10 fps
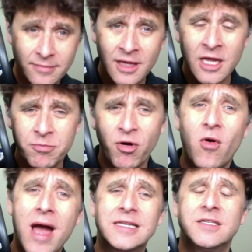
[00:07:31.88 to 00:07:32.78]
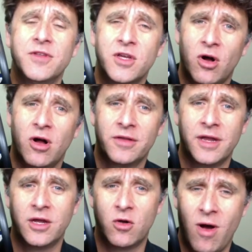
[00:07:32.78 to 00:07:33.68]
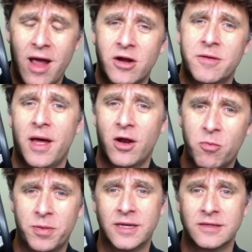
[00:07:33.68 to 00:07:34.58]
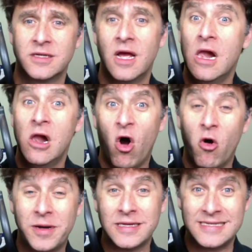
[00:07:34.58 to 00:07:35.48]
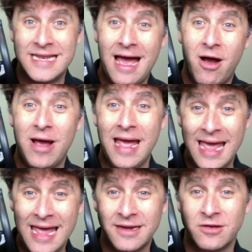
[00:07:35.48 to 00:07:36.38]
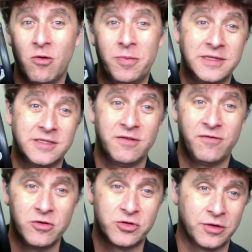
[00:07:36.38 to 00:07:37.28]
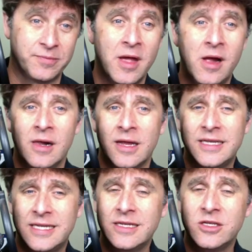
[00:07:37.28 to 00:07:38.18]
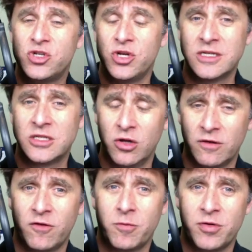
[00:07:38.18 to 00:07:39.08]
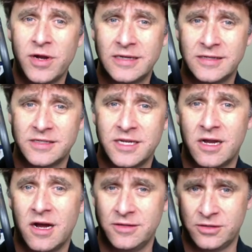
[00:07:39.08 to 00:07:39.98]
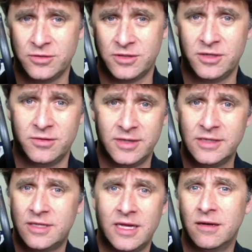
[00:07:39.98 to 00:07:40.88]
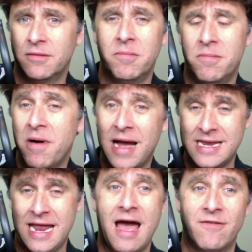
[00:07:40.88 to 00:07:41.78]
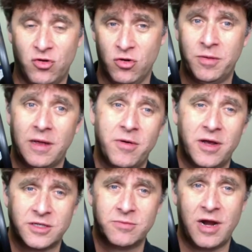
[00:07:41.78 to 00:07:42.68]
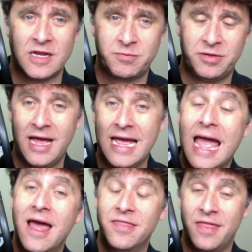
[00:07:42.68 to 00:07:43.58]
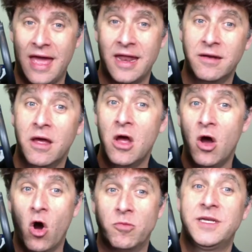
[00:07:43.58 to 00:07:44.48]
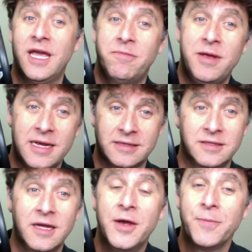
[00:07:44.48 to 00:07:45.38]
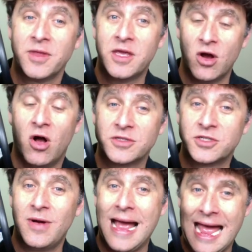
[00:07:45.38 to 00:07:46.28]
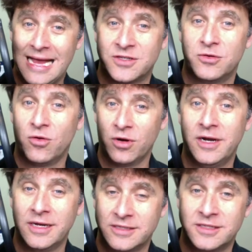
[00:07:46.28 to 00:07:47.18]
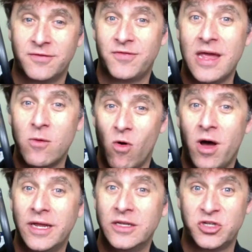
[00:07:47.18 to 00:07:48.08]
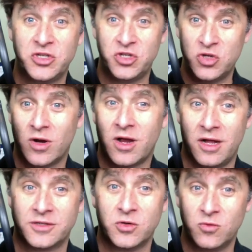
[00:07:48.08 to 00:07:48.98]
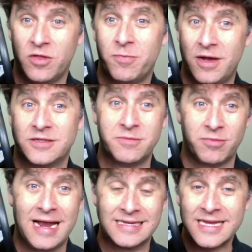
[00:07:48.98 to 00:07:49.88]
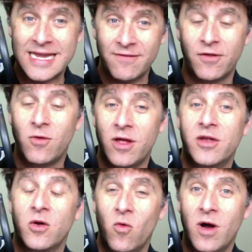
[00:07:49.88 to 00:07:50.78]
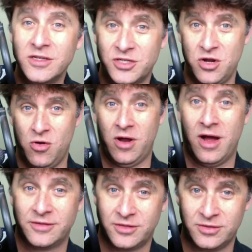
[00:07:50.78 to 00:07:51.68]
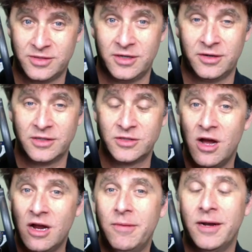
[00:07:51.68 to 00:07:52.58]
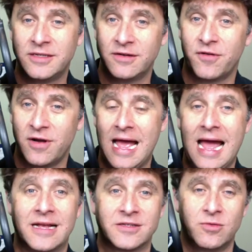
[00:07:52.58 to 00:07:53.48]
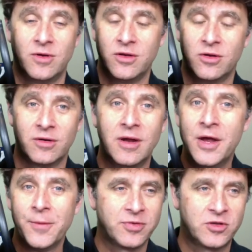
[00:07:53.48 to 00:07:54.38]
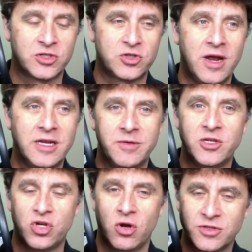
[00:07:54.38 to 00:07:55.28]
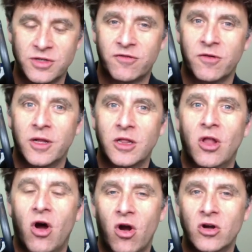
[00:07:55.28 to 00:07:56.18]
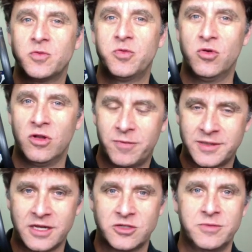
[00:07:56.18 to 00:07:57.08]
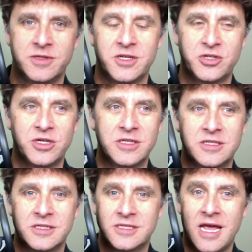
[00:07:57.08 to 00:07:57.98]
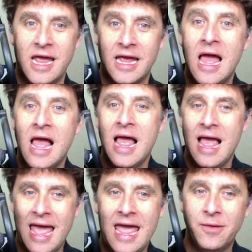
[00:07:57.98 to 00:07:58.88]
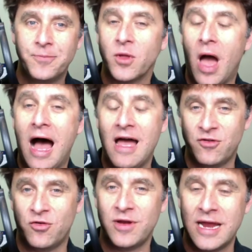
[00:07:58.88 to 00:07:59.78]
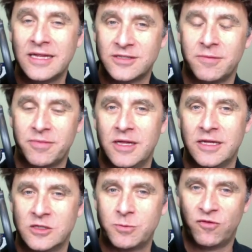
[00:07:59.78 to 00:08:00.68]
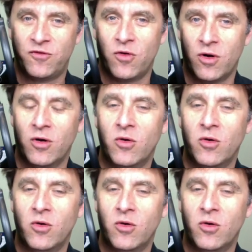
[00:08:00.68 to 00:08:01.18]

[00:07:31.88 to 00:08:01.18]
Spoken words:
He proactively called and inquired about openings now and openings in the future. He didn't just look for pre-existing concert series that might have a group like Boston Brass play and then hope to get picked. He also asked organists if they wanted to do a concert with Boston Brass even when there was no concert series. Talk about a different ask when you're just trying to be chosen from a large pool of potential musicians to saying, hey, I've created something like this before.